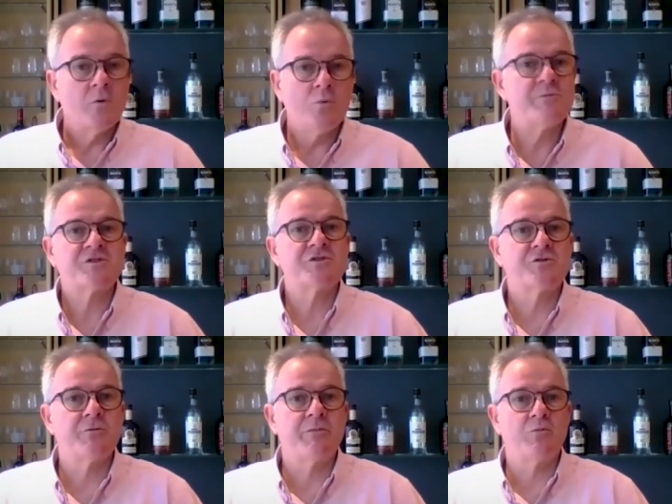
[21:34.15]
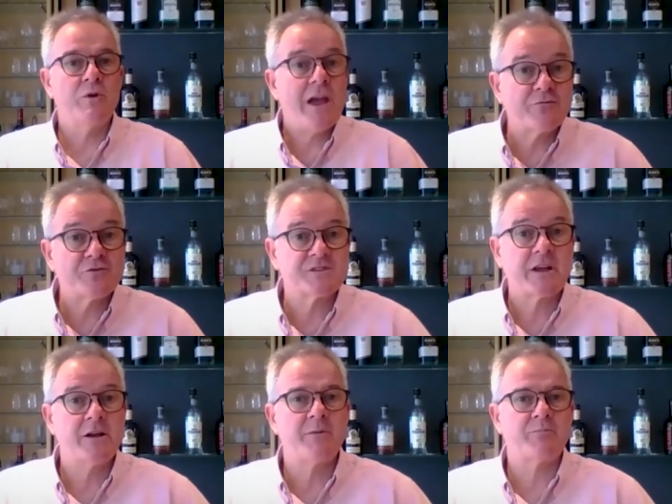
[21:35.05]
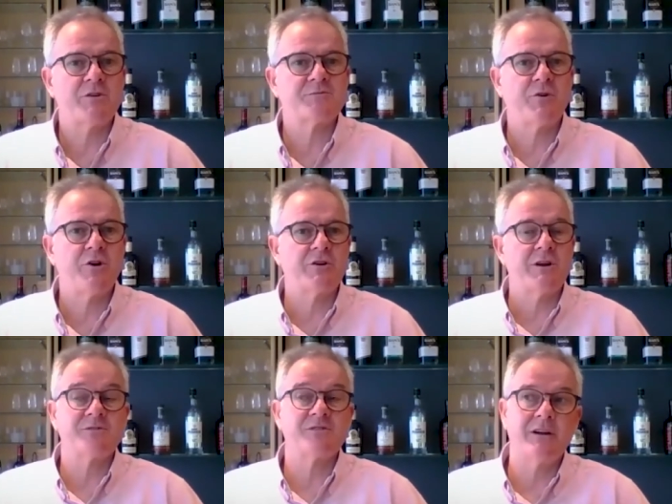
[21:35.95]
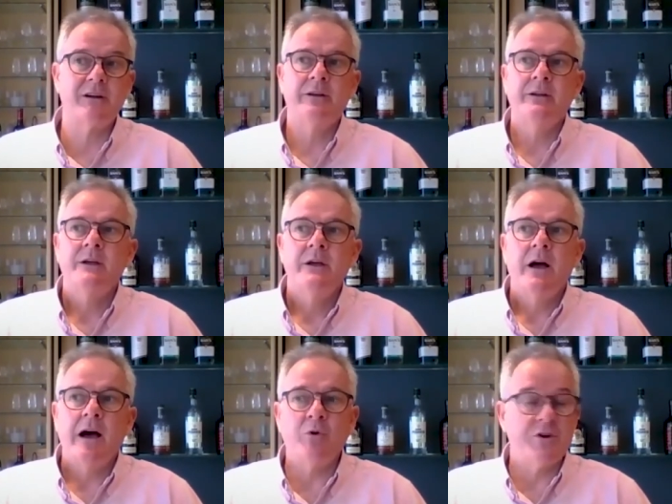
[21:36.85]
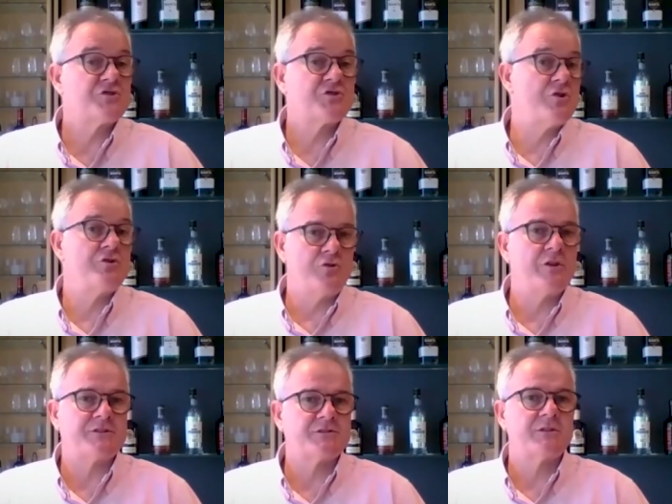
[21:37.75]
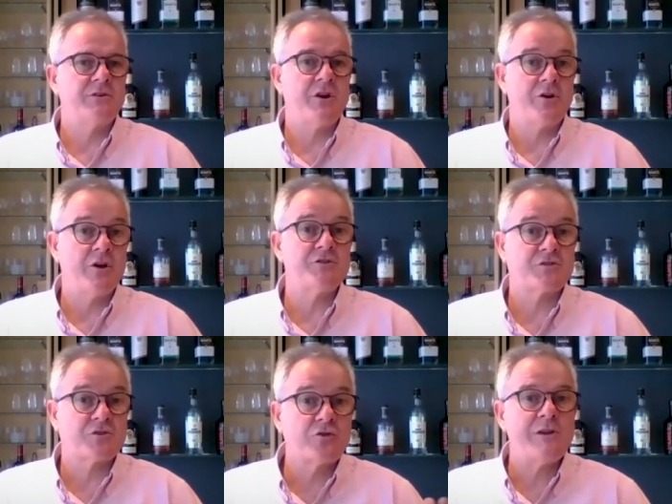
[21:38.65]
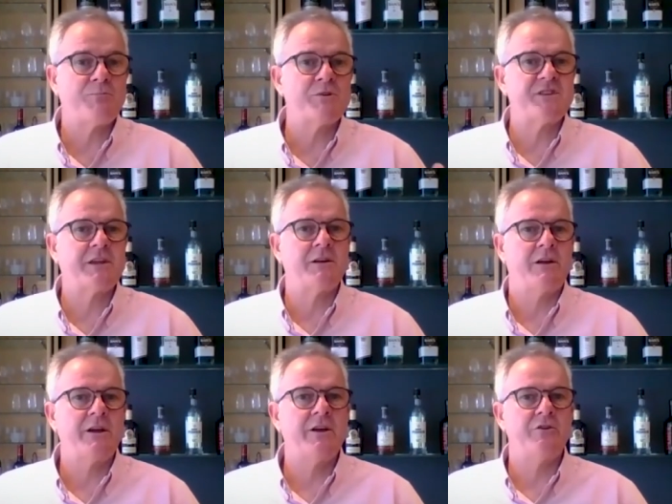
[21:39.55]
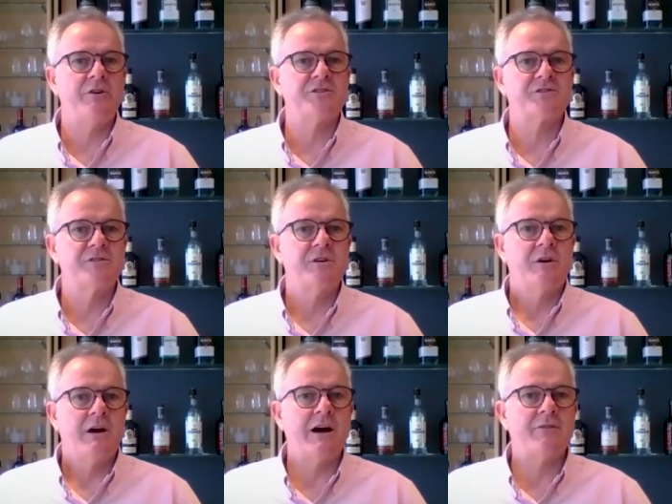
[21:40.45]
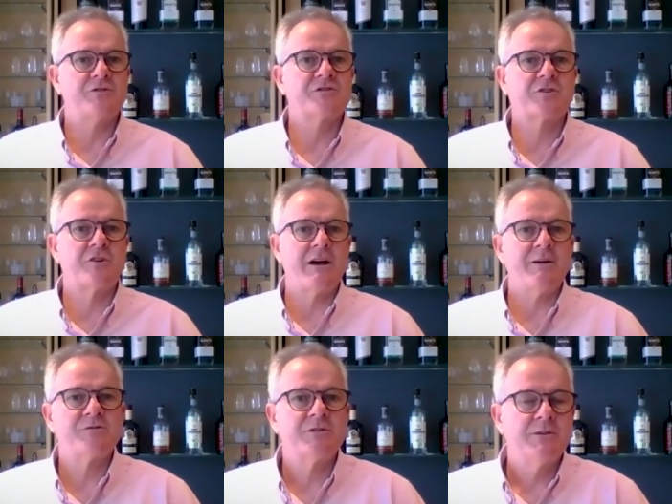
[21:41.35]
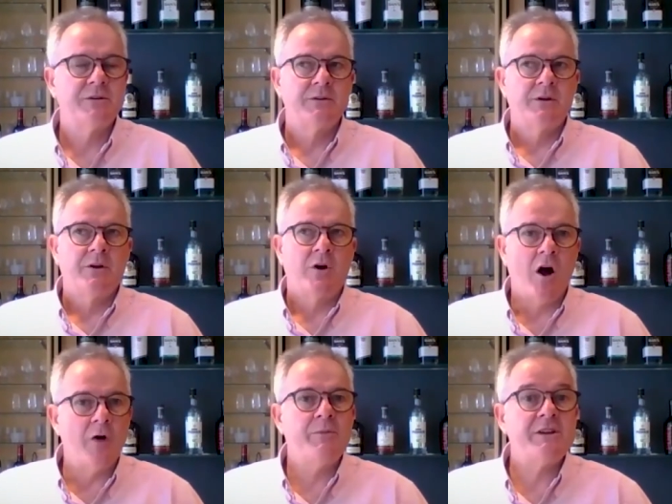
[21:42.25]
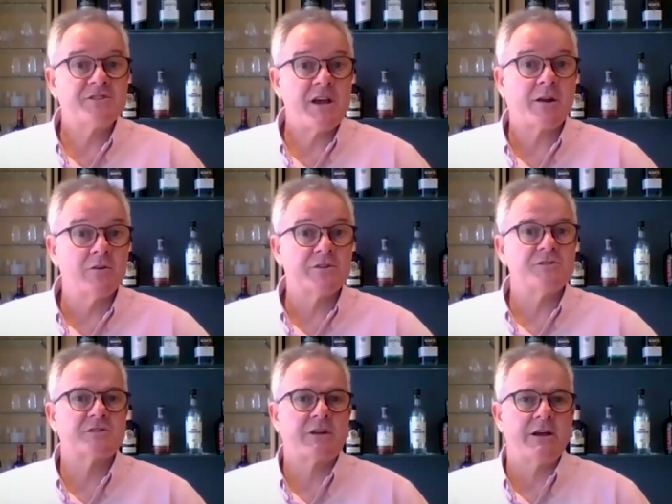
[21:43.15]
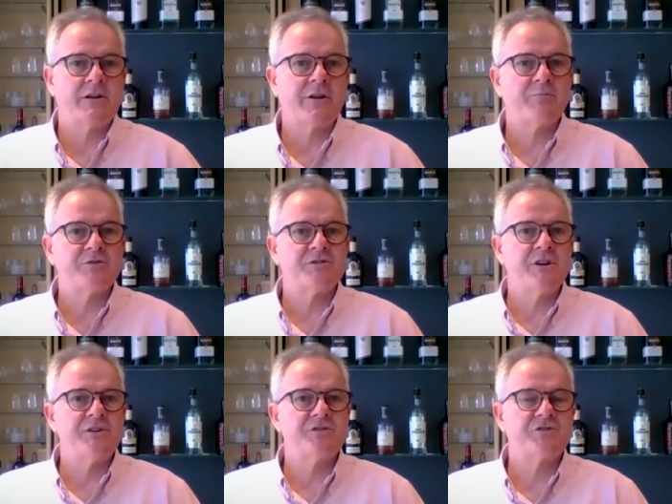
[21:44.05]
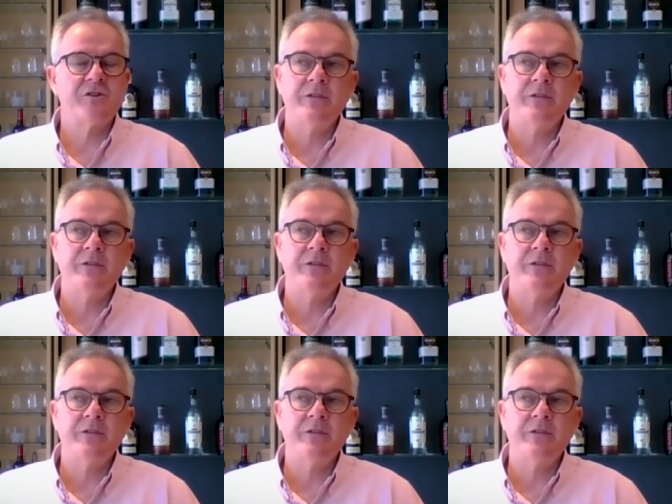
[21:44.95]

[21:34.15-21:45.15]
We must just do it. We have to scale up those programs. And I, I want to show you that, you know, those three particular areas I've described are being tackled and scaled up as an industry.